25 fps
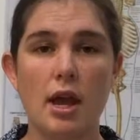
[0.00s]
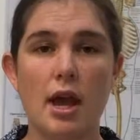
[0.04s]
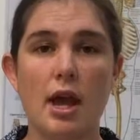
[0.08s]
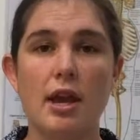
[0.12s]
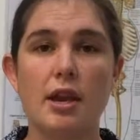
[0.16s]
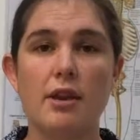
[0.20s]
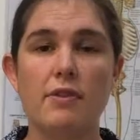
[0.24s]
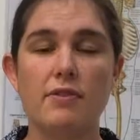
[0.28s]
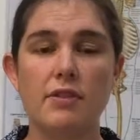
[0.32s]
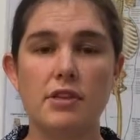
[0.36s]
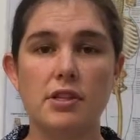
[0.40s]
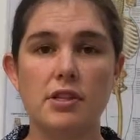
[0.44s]

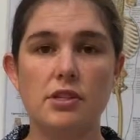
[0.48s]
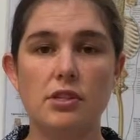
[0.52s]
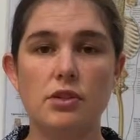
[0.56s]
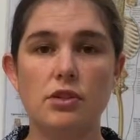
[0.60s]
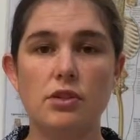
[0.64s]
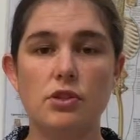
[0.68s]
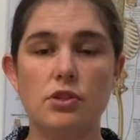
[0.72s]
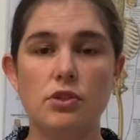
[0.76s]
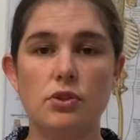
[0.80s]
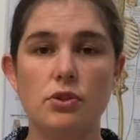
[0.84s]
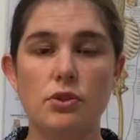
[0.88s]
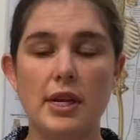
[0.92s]
And if this
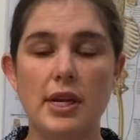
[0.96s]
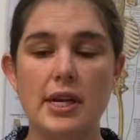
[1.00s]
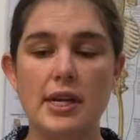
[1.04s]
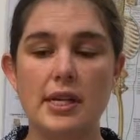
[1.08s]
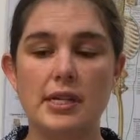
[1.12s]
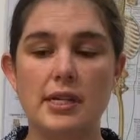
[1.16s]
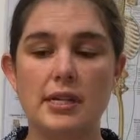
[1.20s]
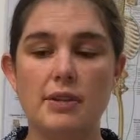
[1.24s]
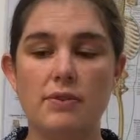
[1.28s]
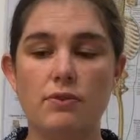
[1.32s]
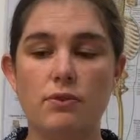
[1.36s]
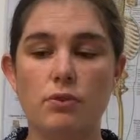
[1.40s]
is too
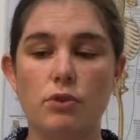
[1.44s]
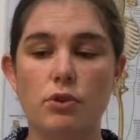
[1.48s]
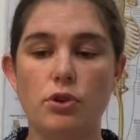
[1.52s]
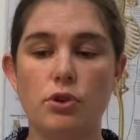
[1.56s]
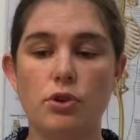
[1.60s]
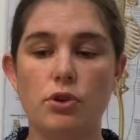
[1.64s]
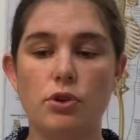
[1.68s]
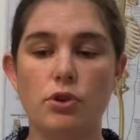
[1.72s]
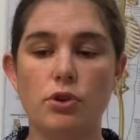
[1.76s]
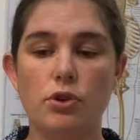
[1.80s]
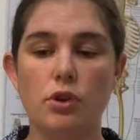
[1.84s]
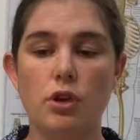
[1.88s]
easy for
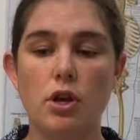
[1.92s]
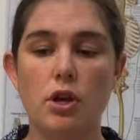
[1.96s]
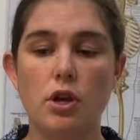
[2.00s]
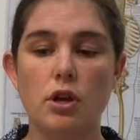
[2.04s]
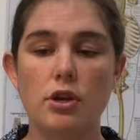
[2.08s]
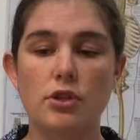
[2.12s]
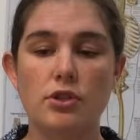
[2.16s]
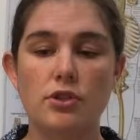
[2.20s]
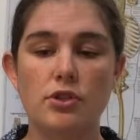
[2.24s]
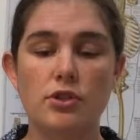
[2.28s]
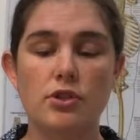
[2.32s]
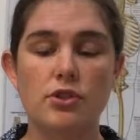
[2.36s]
you,
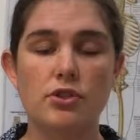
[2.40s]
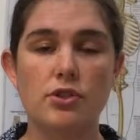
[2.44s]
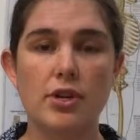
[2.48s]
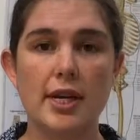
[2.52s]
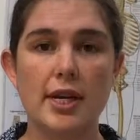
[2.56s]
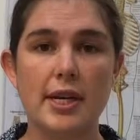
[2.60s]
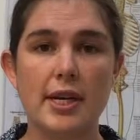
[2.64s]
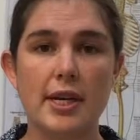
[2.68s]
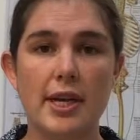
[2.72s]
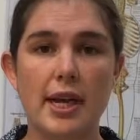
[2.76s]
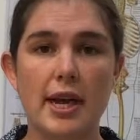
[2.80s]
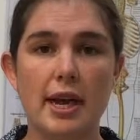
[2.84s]
you're
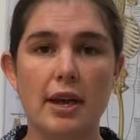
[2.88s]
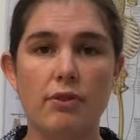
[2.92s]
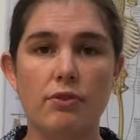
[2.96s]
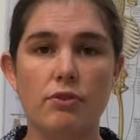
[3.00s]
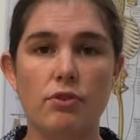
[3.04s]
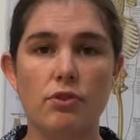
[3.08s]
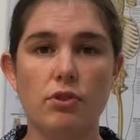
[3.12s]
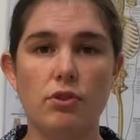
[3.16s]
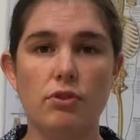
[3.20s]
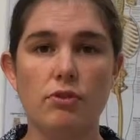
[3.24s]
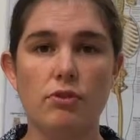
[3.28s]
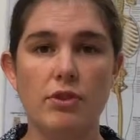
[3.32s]
straightening out
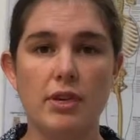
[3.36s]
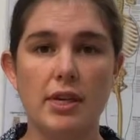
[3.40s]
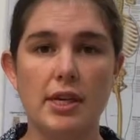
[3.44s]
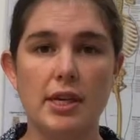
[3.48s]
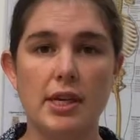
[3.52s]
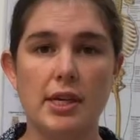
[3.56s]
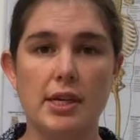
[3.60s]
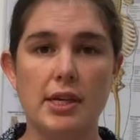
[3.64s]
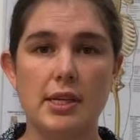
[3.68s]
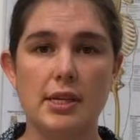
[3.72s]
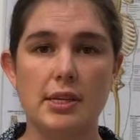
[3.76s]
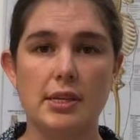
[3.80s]
through the
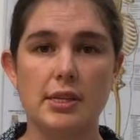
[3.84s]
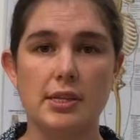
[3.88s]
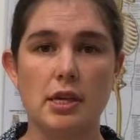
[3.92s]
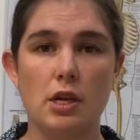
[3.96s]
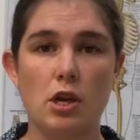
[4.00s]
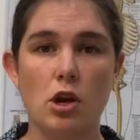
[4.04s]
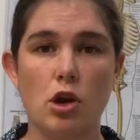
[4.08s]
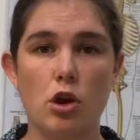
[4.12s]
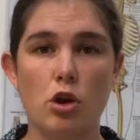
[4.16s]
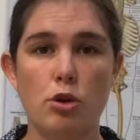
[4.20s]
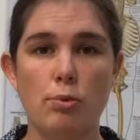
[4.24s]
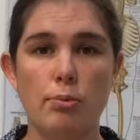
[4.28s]
fingers
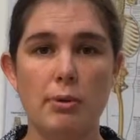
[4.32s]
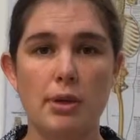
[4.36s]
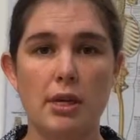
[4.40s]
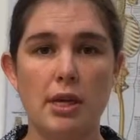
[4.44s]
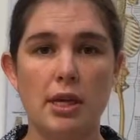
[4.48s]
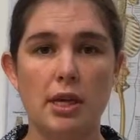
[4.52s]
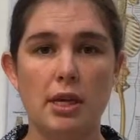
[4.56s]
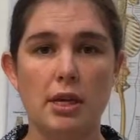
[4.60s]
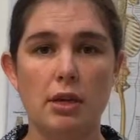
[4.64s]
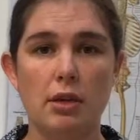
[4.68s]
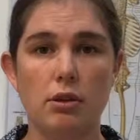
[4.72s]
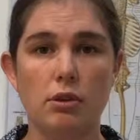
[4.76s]
and
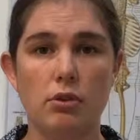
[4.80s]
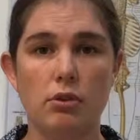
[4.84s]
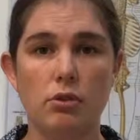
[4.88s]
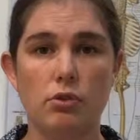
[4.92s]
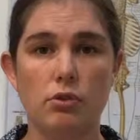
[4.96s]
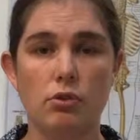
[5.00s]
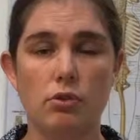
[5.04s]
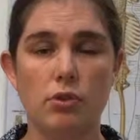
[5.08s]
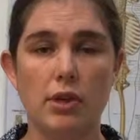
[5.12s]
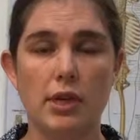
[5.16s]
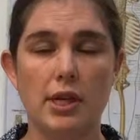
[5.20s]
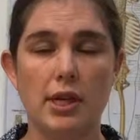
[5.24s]
opening
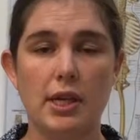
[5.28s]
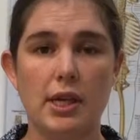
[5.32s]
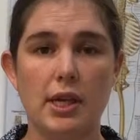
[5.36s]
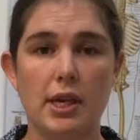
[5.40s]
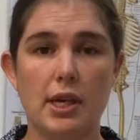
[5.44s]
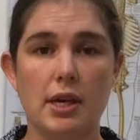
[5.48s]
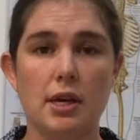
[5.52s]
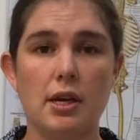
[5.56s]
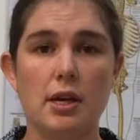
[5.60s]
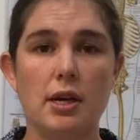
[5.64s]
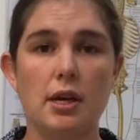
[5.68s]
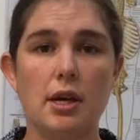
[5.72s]
through
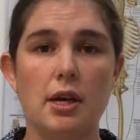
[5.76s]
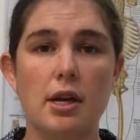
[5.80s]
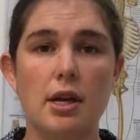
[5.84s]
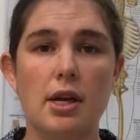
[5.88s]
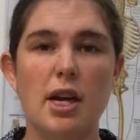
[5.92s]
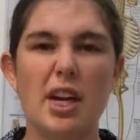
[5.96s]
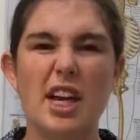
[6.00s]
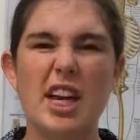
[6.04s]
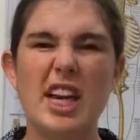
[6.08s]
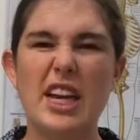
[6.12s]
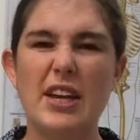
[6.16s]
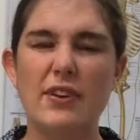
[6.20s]
here.
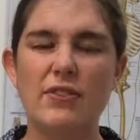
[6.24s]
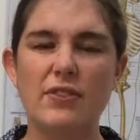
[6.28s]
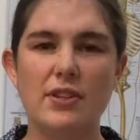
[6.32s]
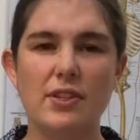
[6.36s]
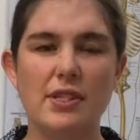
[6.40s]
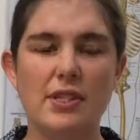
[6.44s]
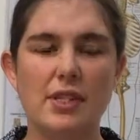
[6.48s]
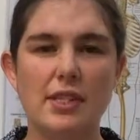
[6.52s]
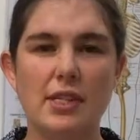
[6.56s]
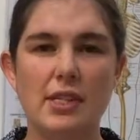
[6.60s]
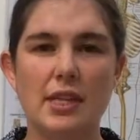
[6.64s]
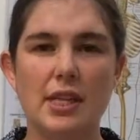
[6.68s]
If
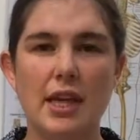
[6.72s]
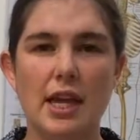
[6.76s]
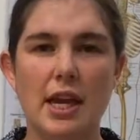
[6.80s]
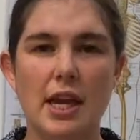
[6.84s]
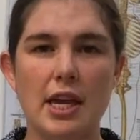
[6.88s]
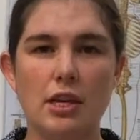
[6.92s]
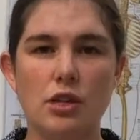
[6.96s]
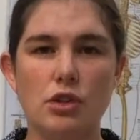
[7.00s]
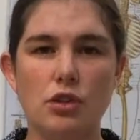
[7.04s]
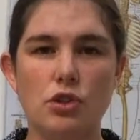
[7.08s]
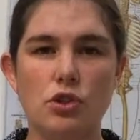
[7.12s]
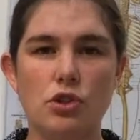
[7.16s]
this is
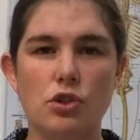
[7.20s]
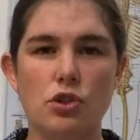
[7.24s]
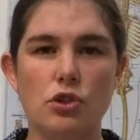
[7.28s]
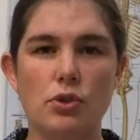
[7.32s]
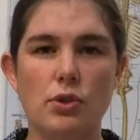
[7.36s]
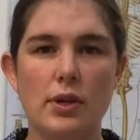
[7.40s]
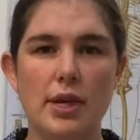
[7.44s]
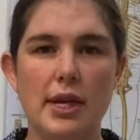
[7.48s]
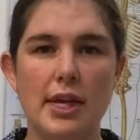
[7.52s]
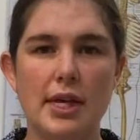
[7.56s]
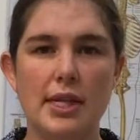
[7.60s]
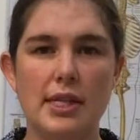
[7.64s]
again too
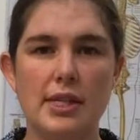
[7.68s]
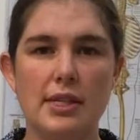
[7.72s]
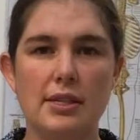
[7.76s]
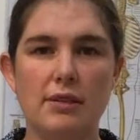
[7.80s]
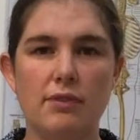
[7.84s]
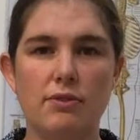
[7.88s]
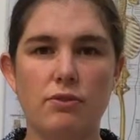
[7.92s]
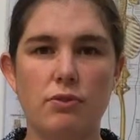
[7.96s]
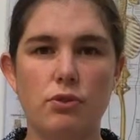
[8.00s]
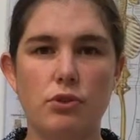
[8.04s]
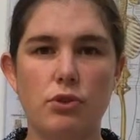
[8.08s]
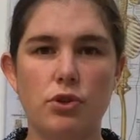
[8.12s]

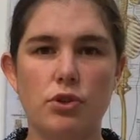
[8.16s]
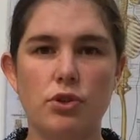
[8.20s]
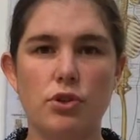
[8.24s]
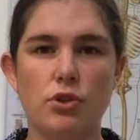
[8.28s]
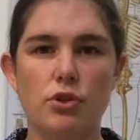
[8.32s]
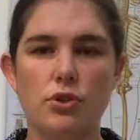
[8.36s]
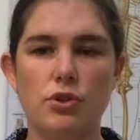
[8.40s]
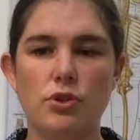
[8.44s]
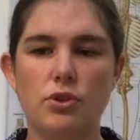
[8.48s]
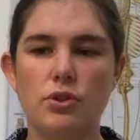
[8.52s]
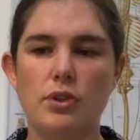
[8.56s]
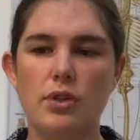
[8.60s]
easy for
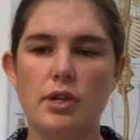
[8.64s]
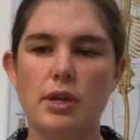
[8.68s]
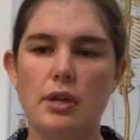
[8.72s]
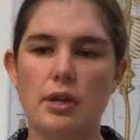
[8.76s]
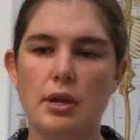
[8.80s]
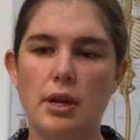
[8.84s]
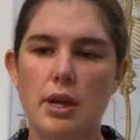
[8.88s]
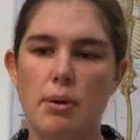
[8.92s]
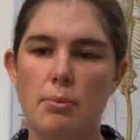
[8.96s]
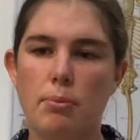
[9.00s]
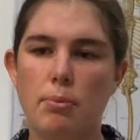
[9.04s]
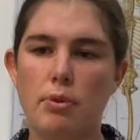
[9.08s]
you, you
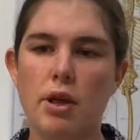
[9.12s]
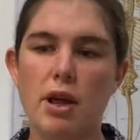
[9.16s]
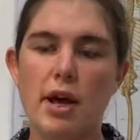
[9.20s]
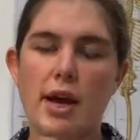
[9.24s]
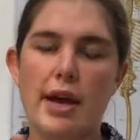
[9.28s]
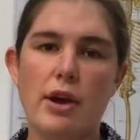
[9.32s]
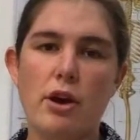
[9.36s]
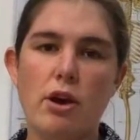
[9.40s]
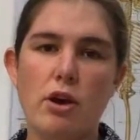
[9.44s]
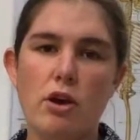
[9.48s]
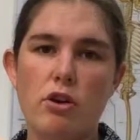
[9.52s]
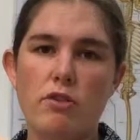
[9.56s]
can
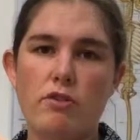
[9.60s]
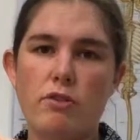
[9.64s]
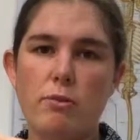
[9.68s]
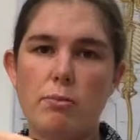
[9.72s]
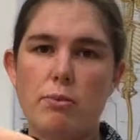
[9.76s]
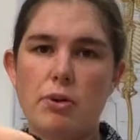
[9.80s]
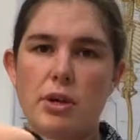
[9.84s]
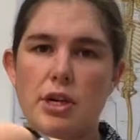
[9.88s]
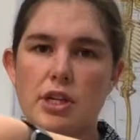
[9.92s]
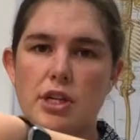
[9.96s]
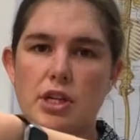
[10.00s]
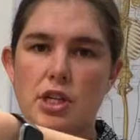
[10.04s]
apply over
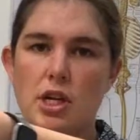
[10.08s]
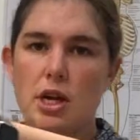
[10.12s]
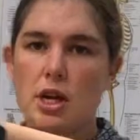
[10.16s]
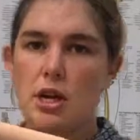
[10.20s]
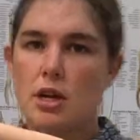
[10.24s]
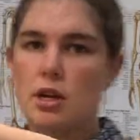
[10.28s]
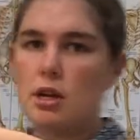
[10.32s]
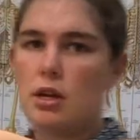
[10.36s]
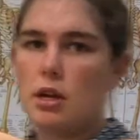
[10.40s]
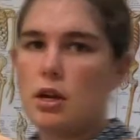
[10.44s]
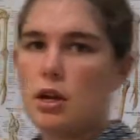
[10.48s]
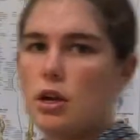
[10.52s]
pressure
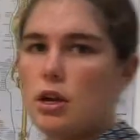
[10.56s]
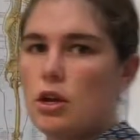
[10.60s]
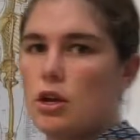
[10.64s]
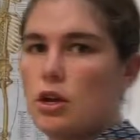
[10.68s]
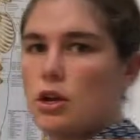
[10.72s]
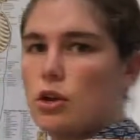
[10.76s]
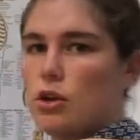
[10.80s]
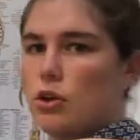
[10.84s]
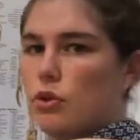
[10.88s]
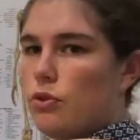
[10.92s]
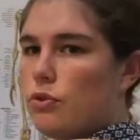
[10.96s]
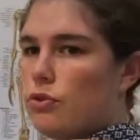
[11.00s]

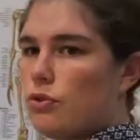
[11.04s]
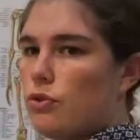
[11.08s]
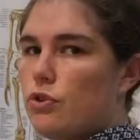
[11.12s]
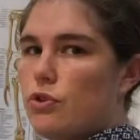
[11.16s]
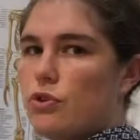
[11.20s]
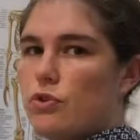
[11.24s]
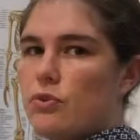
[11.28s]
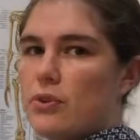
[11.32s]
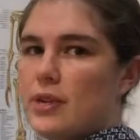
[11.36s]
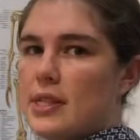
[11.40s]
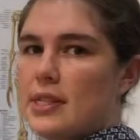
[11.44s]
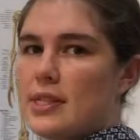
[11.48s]
through
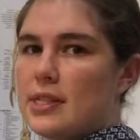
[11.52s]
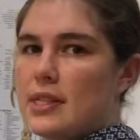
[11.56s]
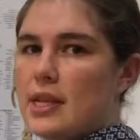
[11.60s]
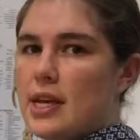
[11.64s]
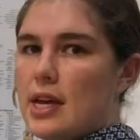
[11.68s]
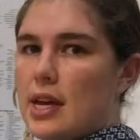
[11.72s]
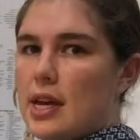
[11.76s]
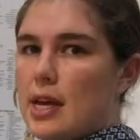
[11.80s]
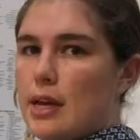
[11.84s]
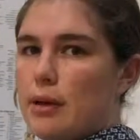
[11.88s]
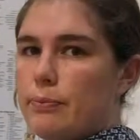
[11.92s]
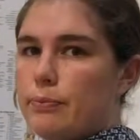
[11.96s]
the wrist
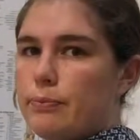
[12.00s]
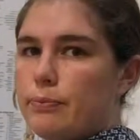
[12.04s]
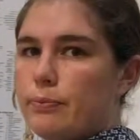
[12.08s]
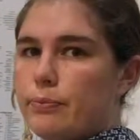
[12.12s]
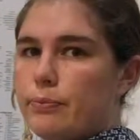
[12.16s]
there